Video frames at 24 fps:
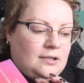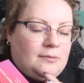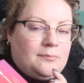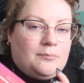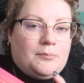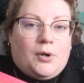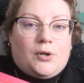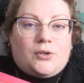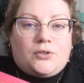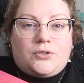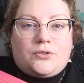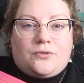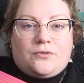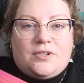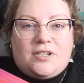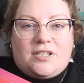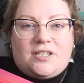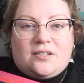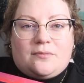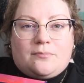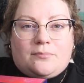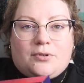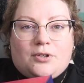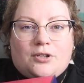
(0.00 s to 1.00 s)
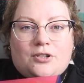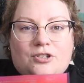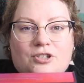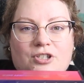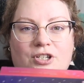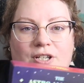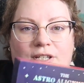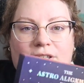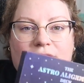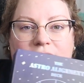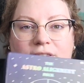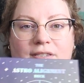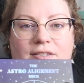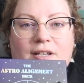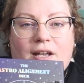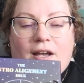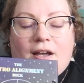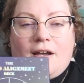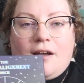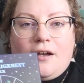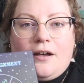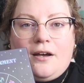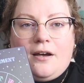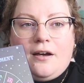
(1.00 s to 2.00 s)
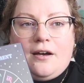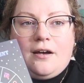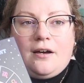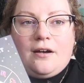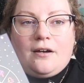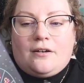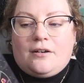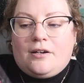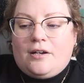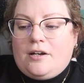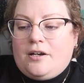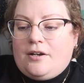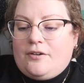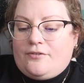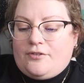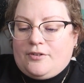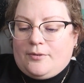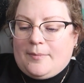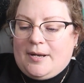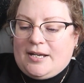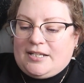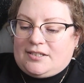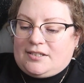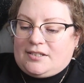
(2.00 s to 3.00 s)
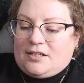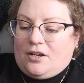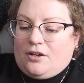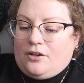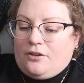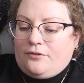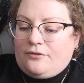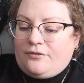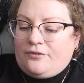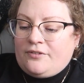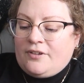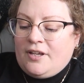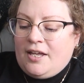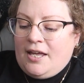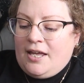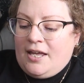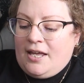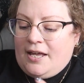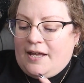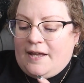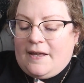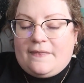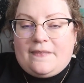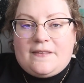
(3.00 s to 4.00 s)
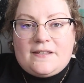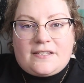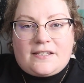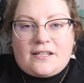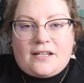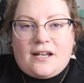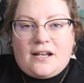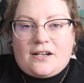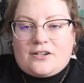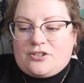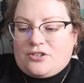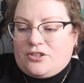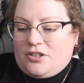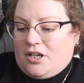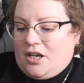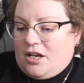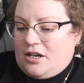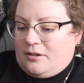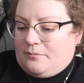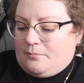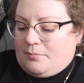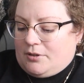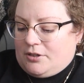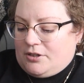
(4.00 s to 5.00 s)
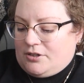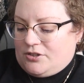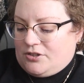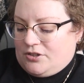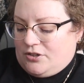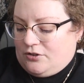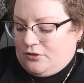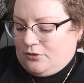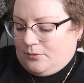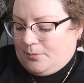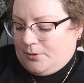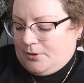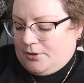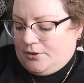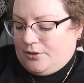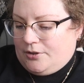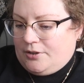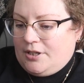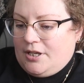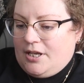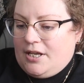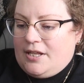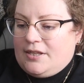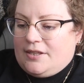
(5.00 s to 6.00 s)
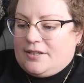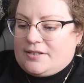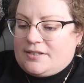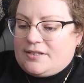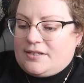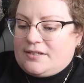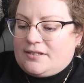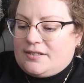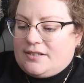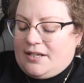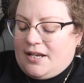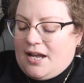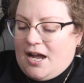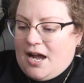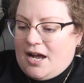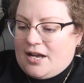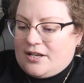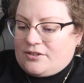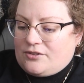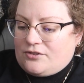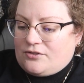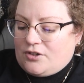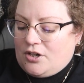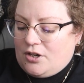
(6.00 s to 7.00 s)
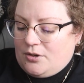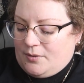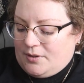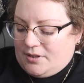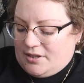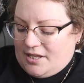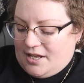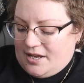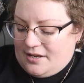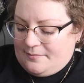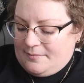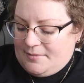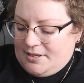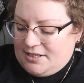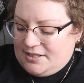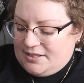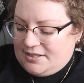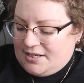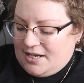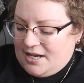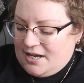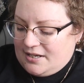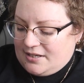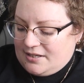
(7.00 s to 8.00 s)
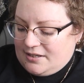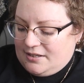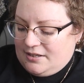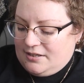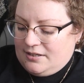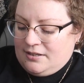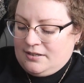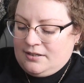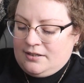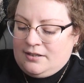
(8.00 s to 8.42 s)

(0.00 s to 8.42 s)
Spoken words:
most recent purchase for myself, and this I actually got at Barnes & Noble. This is the Astro Alignment deck,